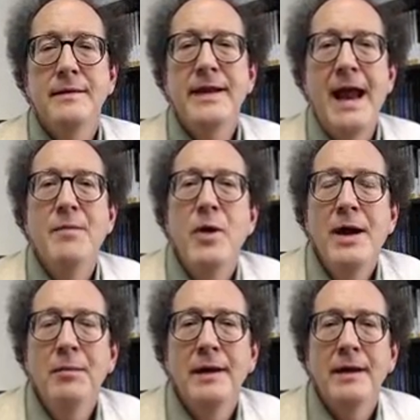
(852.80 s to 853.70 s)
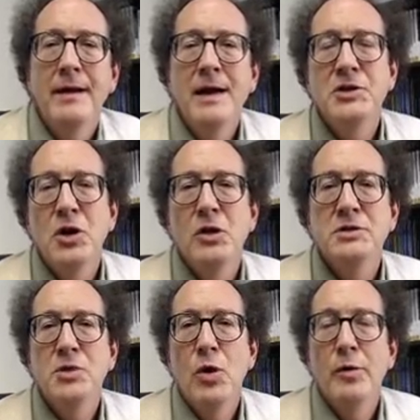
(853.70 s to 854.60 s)
that Abraham Lincoln and Charles
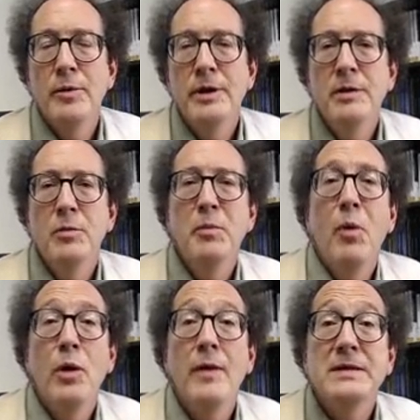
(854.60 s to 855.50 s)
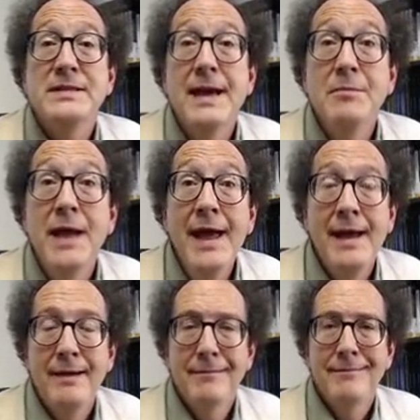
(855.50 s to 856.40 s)
Darwin were born on the same
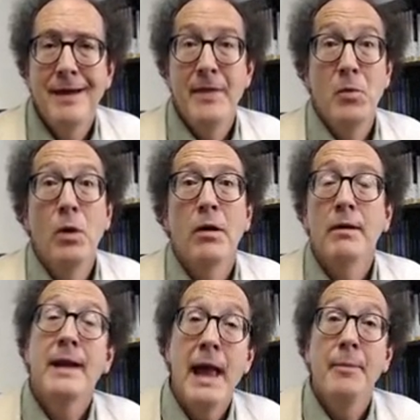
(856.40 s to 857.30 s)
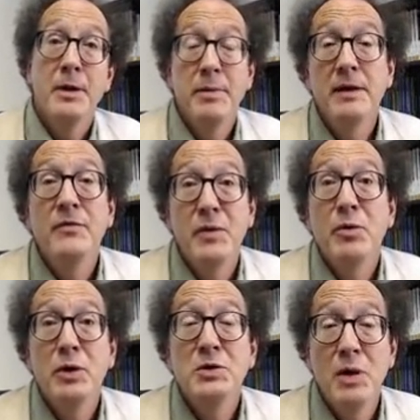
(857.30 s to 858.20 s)
day. And they were. It happened to be
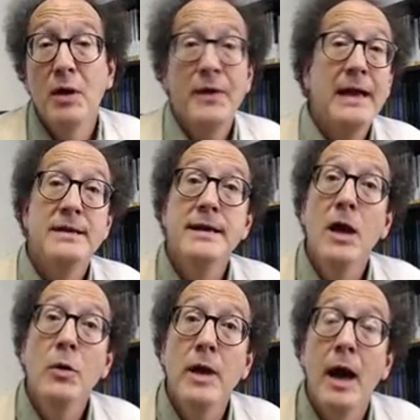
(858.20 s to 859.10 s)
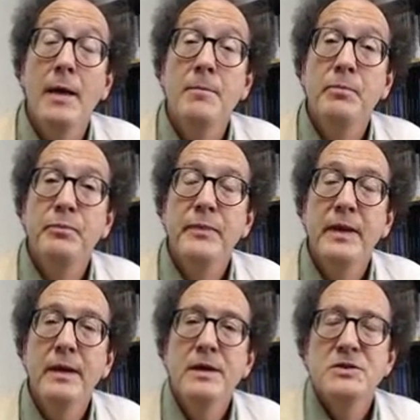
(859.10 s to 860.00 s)
February 12, 1809.
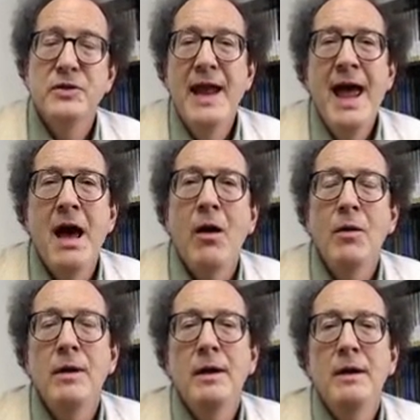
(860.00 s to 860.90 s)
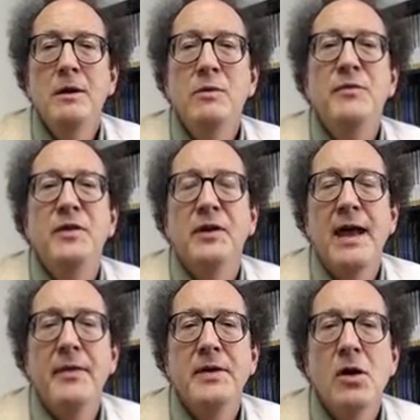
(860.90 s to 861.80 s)
So now we filled
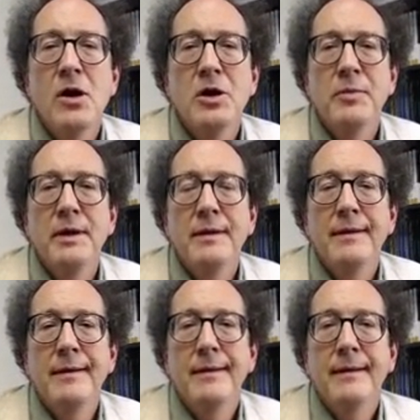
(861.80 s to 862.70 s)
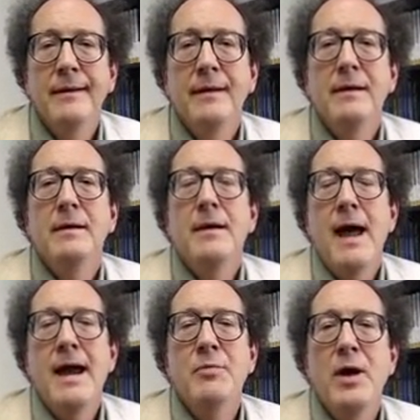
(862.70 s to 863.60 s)
out the argument.
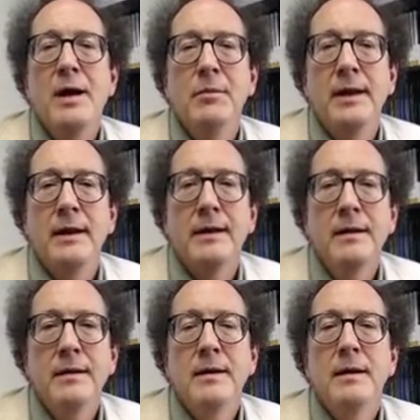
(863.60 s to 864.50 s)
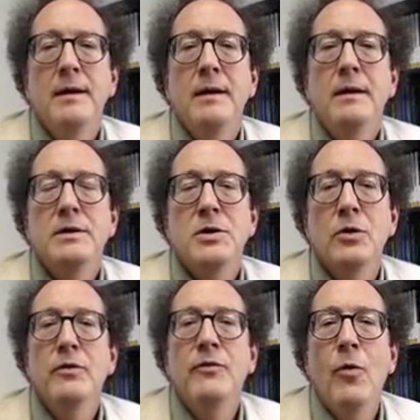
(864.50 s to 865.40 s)
Abraham Lincoln
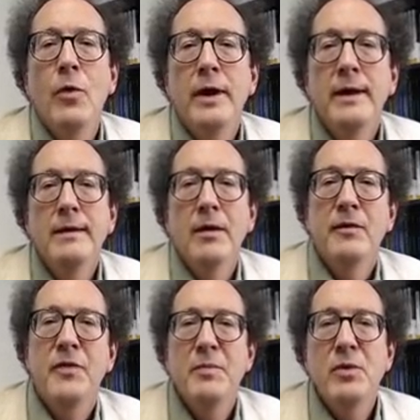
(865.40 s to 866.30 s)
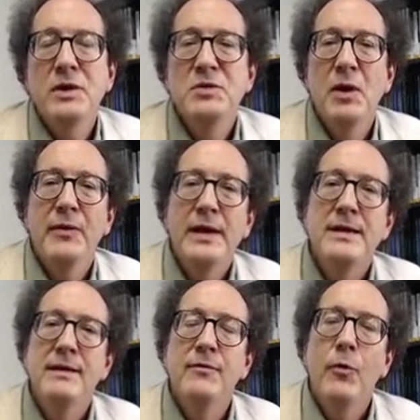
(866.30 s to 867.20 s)
turned 40 on February 12,
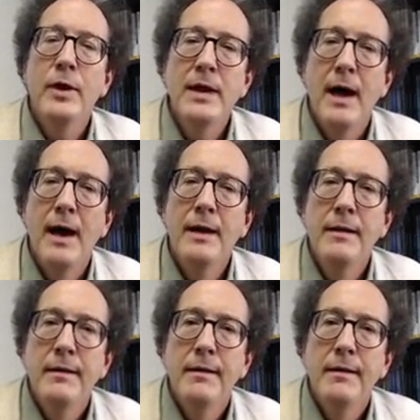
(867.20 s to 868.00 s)
1849.